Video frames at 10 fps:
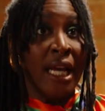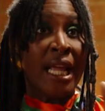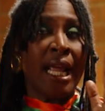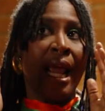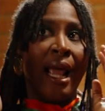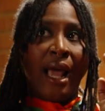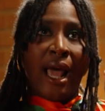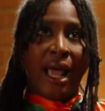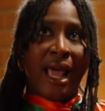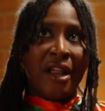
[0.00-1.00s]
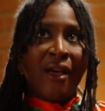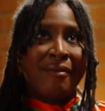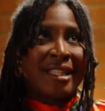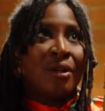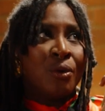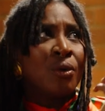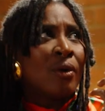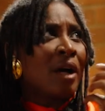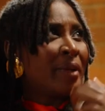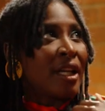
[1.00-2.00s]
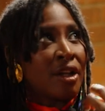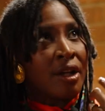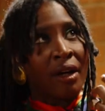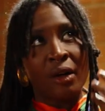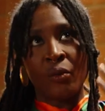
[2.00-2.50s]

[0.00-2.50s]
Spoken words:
I was like, ooh, I'll be in a yurt.